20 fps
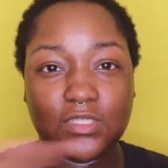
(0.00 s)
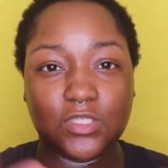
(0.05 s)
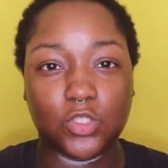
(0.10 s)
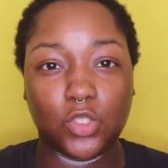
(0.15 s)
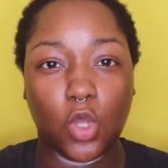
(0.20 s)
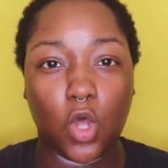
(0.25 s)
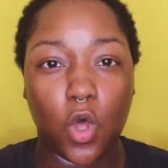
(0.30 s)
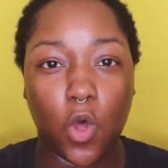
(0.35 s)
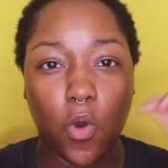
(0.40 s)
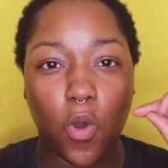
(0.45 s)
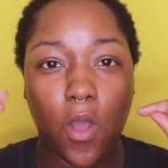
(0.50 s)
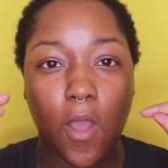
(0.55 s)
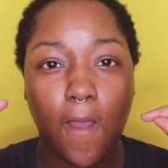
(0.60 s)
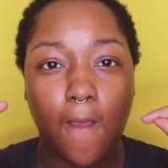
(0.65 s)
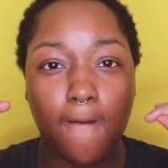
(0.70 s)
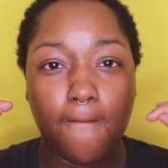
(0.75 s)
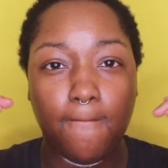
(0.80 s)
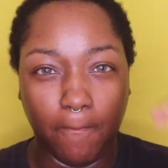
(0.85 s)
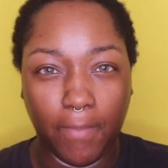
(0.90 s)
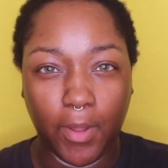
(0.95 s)
So
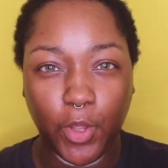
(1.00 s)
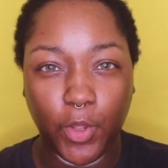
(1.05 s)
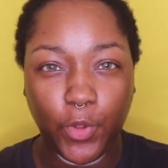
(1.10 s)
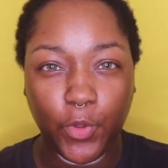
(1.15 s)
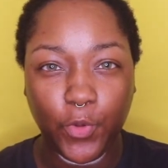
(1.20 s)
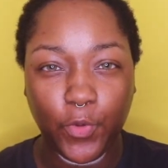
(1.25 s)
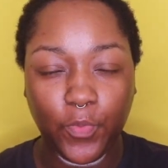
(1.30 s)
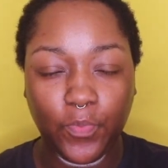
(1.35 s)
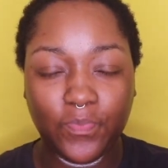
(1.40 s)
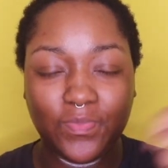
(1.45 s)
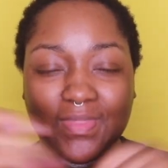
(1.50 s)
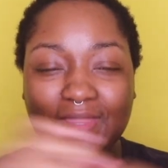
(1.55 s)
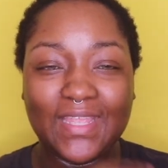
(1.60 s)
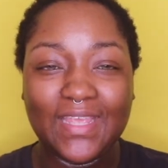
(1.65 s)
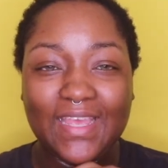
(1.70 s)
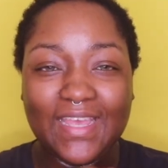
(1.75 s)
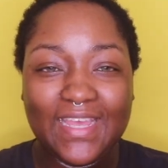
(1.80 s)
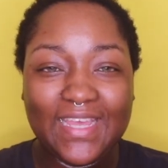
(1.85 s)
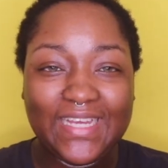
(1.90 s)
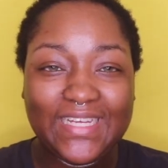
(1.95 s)
boom,
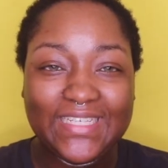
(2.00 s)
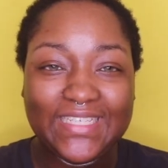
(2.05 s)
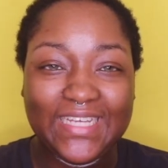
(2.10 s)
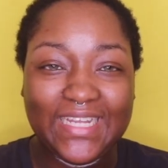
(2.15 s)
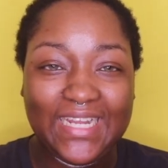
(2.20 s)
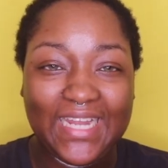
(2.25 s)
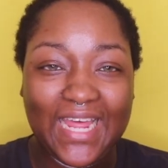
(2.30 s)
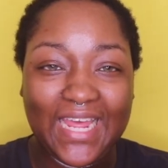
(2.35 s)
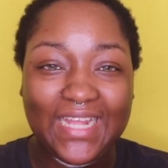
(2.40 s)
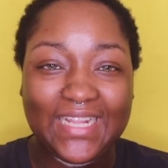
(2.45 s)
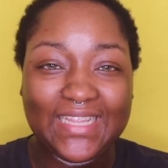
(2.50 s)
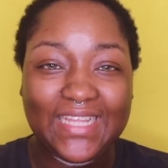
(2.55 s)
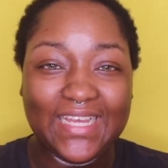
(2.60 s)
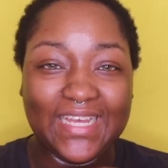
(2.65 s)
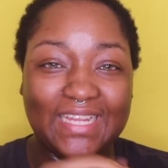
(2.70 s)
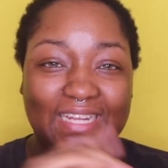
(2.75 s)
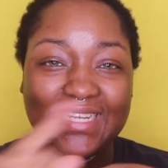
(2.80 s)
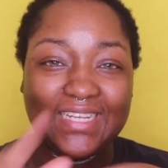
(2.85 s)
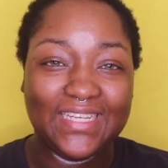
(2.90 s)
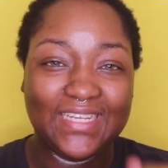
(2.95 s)
you like
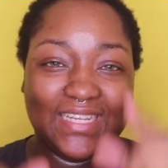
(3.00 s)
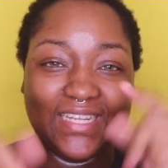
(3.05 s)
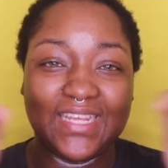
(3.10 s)
that?